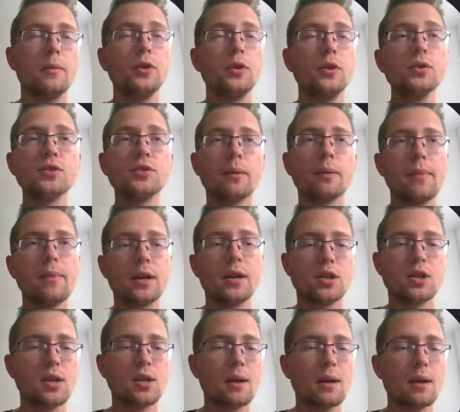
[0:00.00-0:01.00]
So
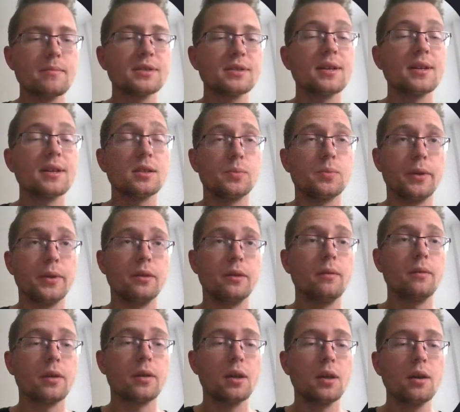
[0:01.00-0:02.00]
using magic numbers as
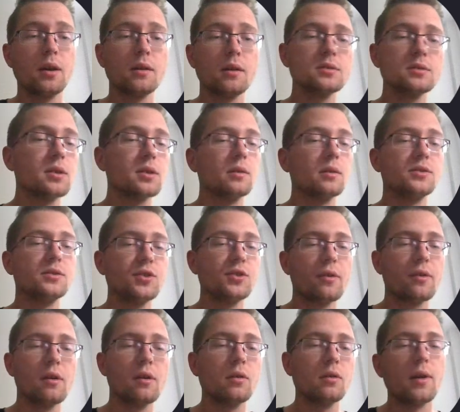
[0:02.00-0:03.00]
we're doing here, so
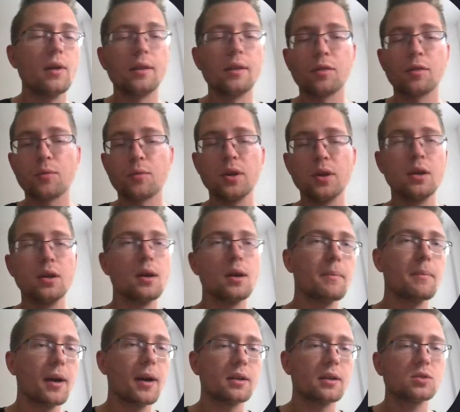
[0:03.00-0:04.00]
0 and
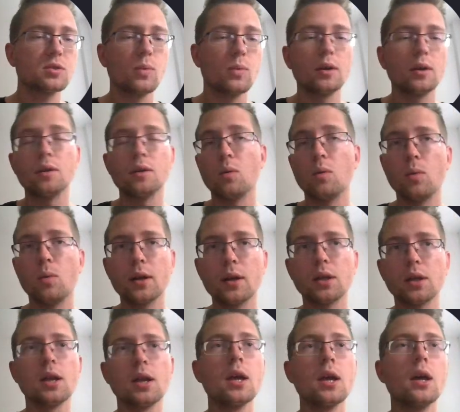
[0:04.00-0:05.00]
3 and -1 or
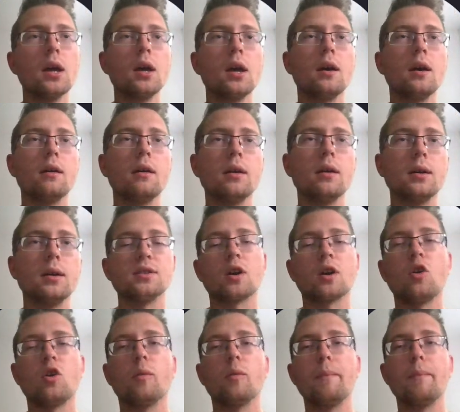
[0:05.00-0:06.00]
1,
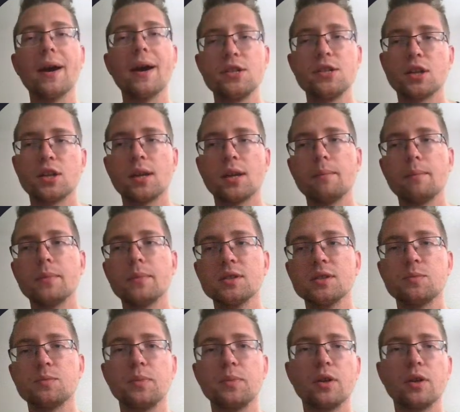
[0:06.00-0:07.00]
these are called magic
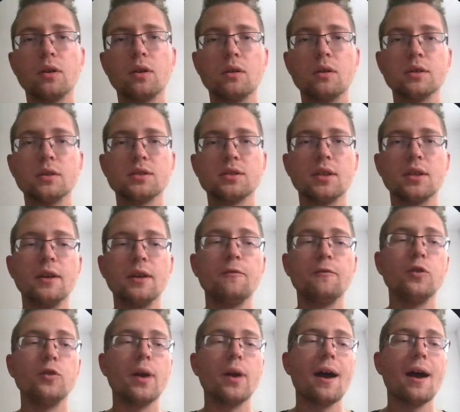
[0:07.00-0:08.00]
numbers because
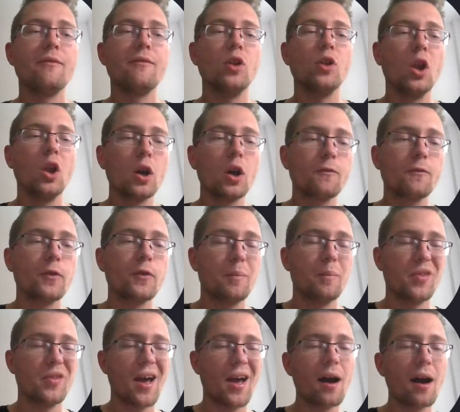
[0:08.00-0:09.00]
if you have a look
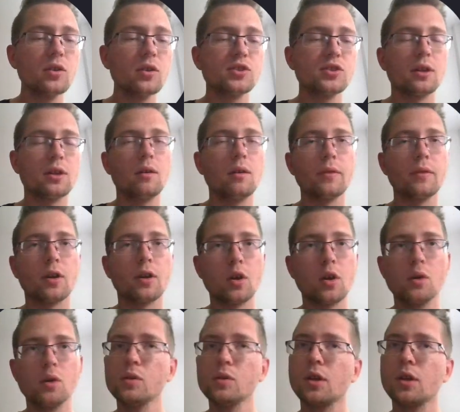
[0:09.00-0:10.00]
from the outset on
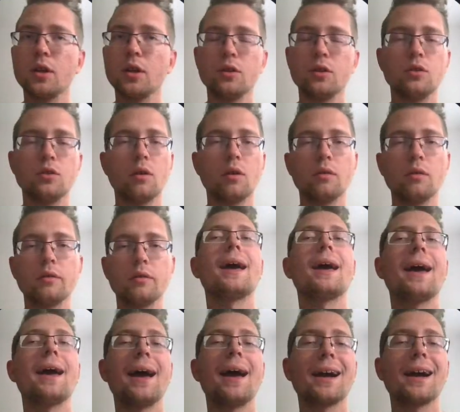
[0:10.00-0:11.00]
the code, you're
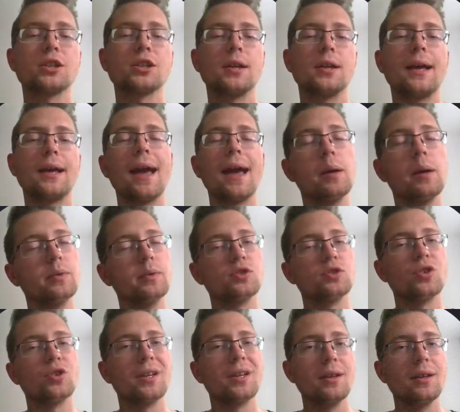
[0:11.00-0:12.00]
not actually
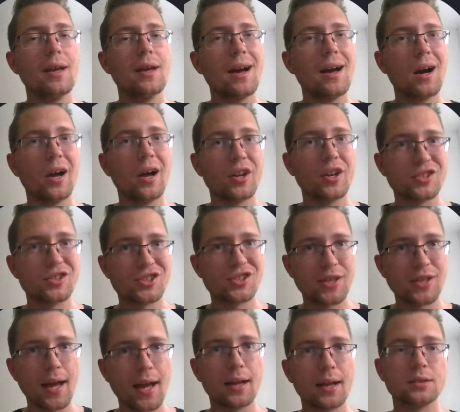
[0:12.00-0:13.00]
able to
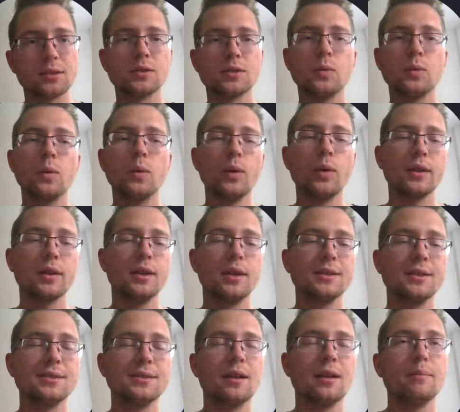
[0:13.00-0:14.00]
understand
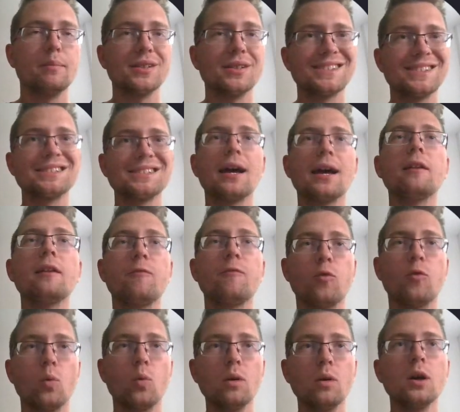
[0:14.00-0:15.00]
what these numbers
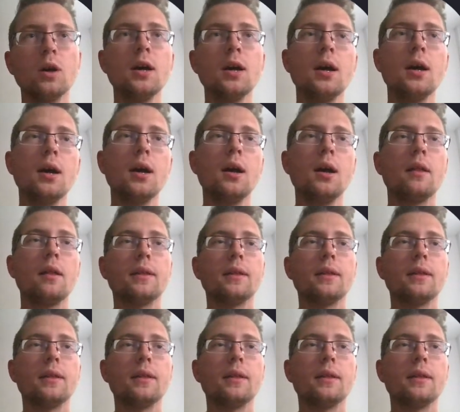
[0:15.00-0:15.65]
stand for.